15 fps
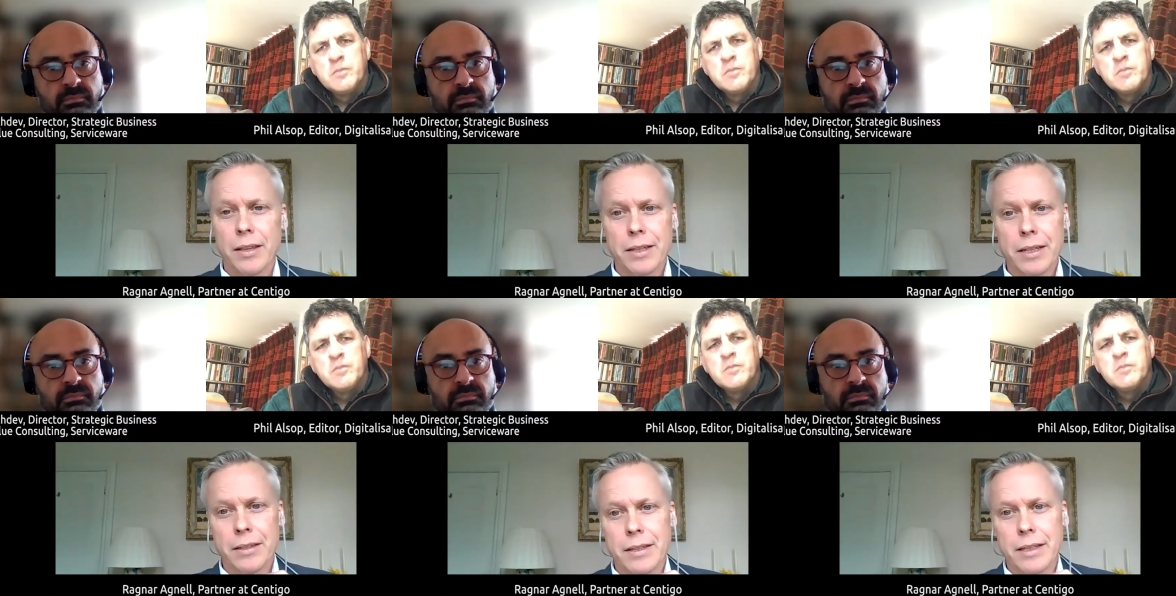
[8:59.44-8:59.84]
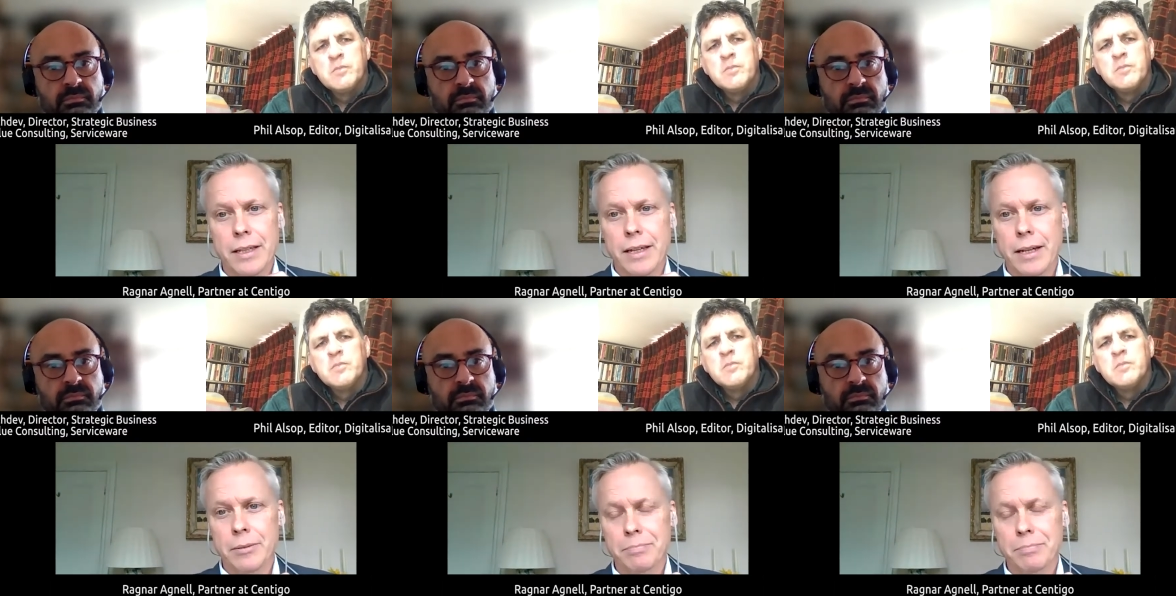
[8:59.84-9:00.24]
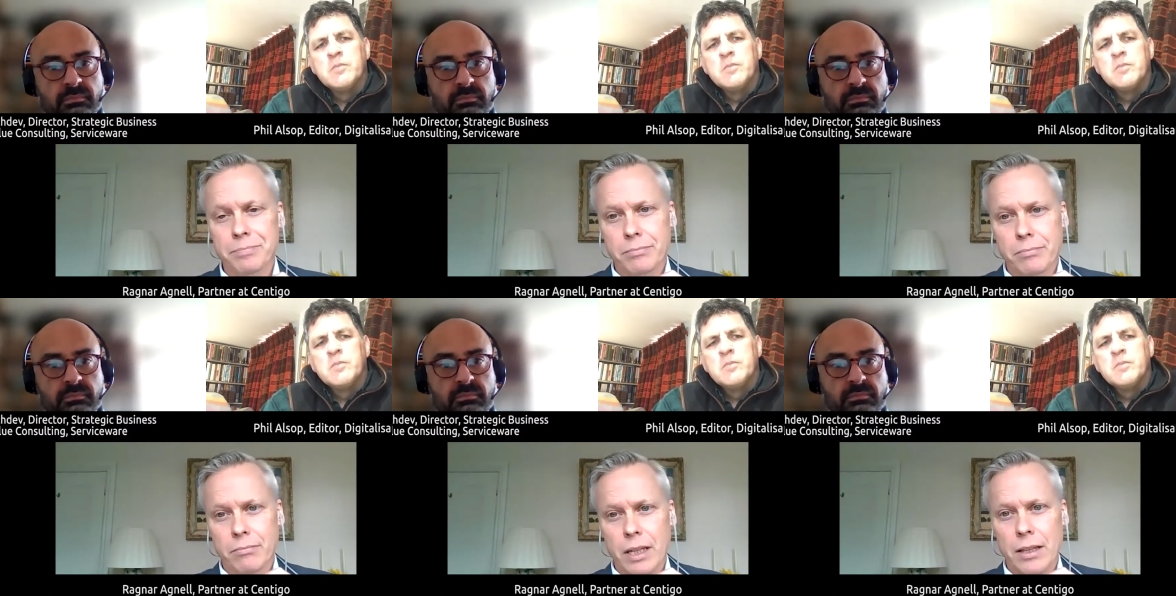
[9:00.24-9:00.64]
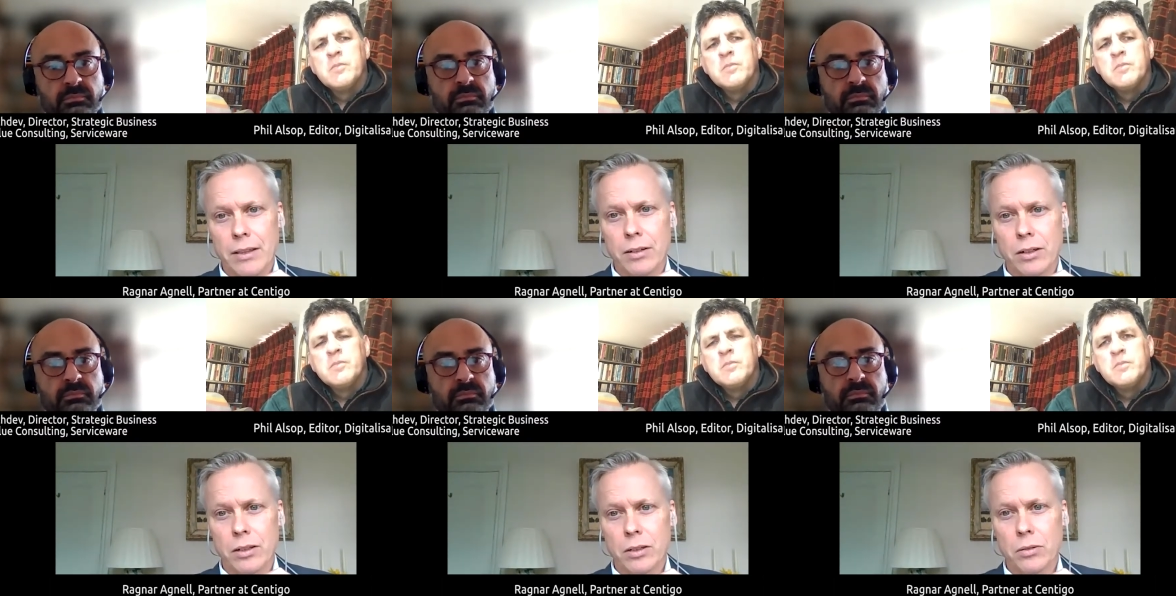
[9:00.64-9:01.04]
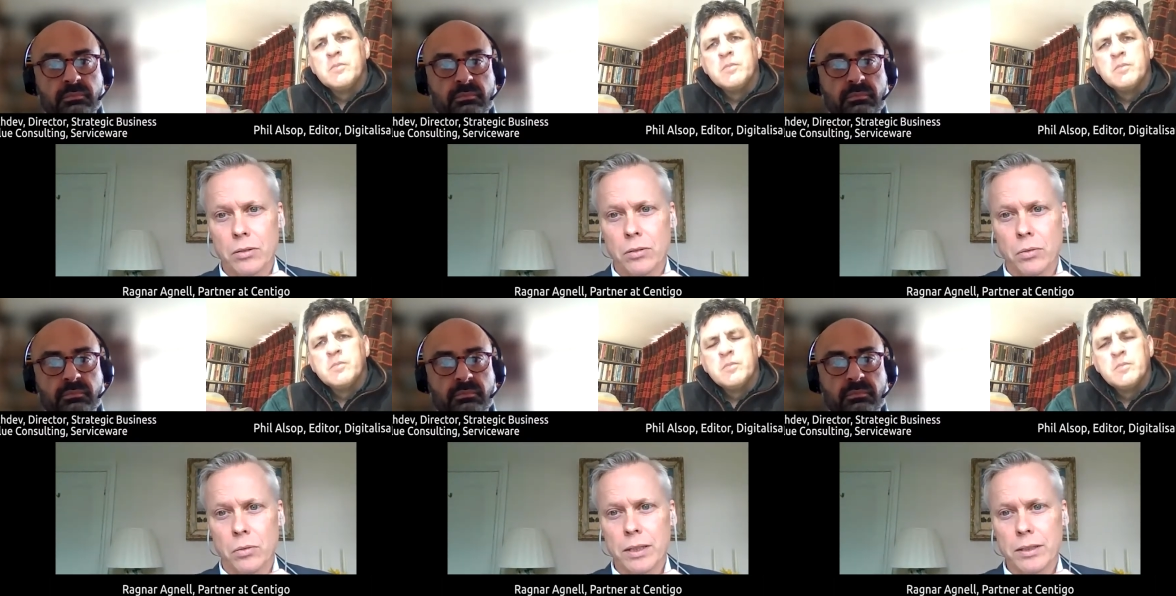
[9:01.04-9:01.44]
Speaker 1: There are
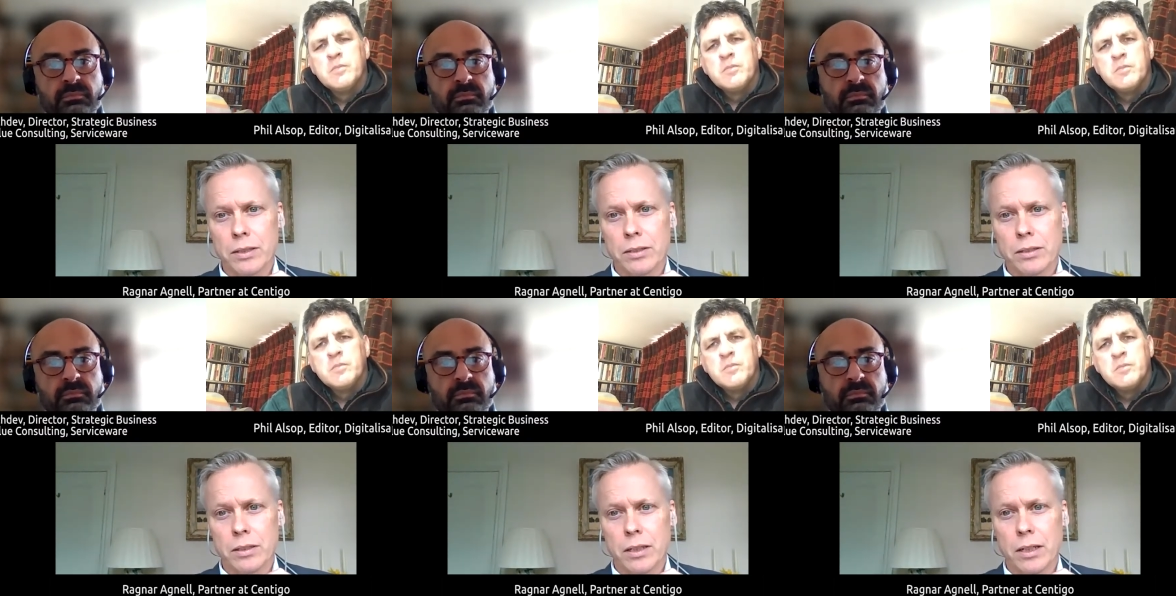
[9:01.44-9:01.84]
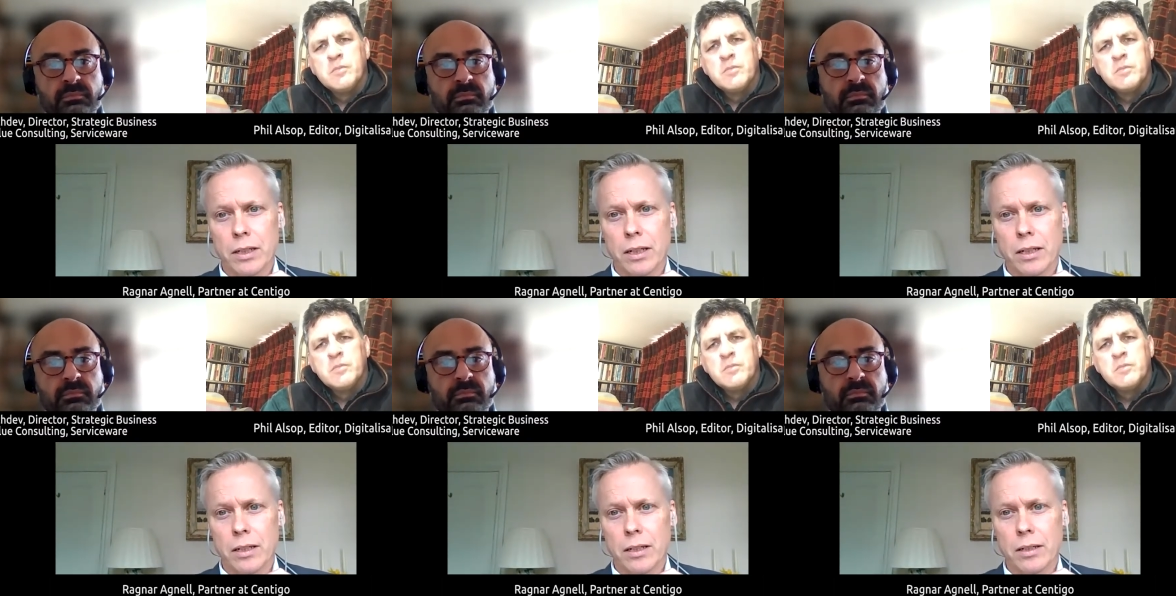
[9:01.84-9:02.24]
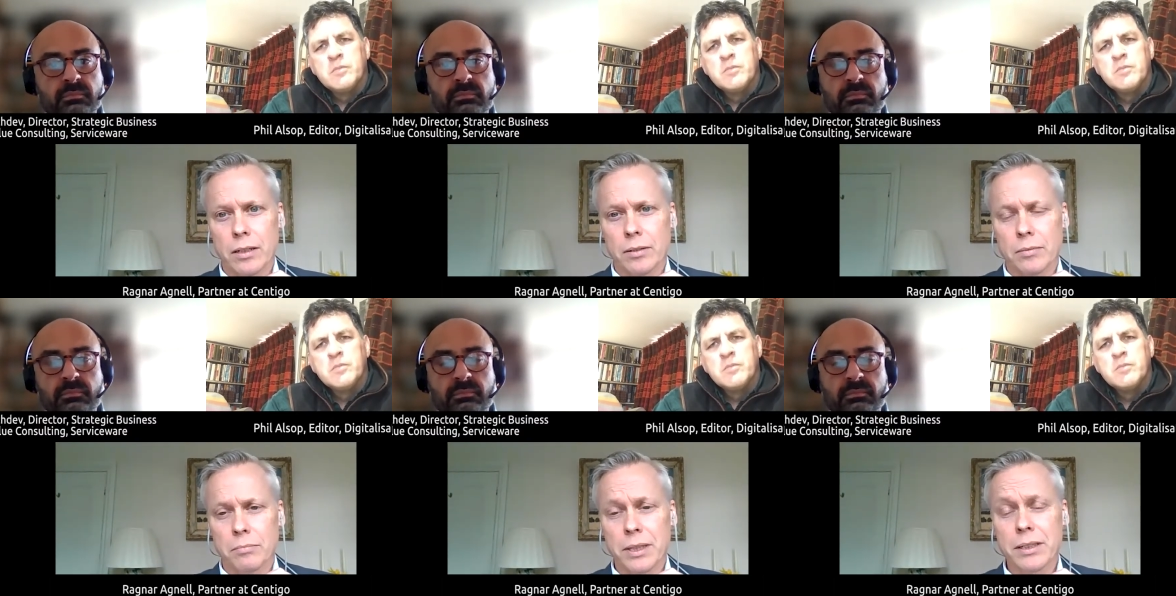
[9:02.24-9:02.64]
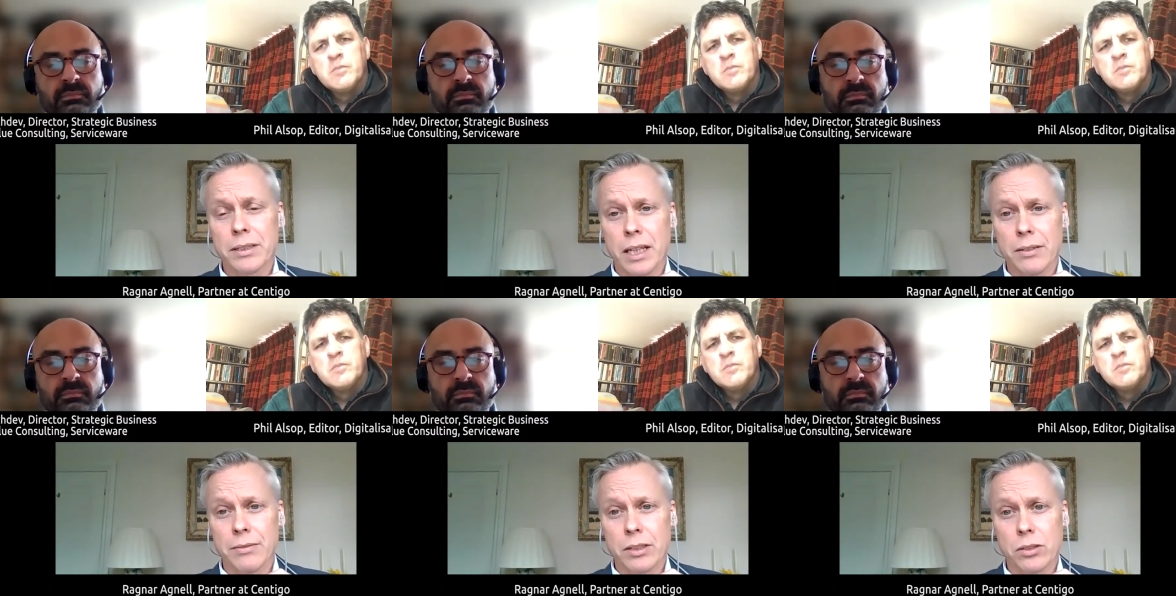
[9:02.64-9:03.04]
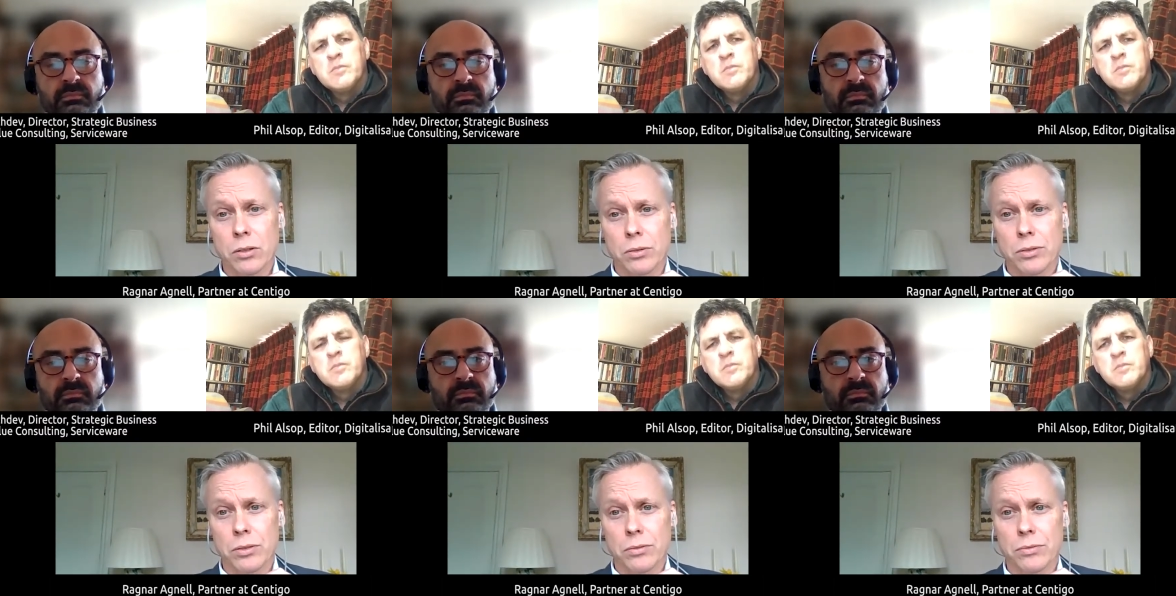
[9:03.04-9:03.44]
quite big savings
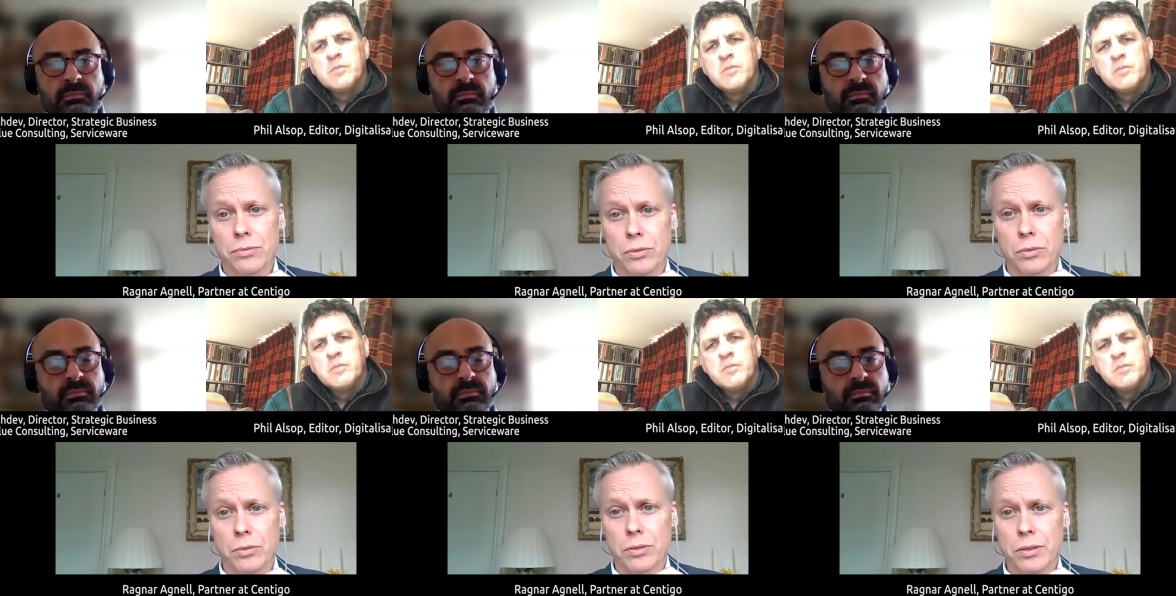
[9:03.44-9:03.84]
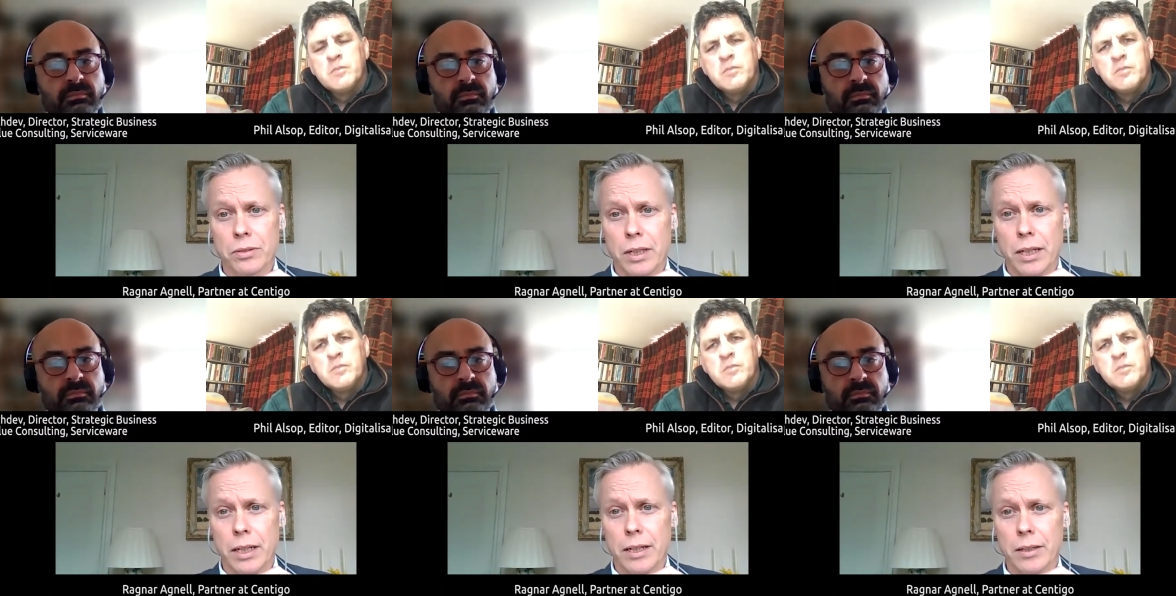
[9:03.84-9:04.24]
also for